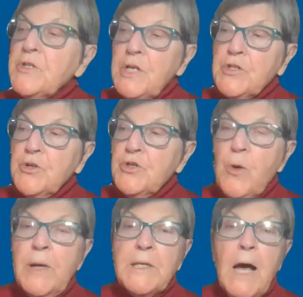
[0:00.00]
Westchester
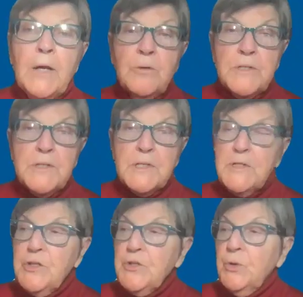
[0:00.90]
joined
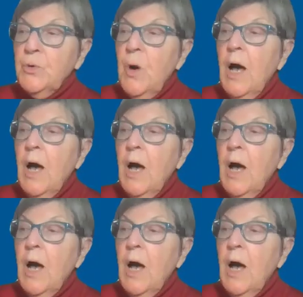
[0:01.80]
162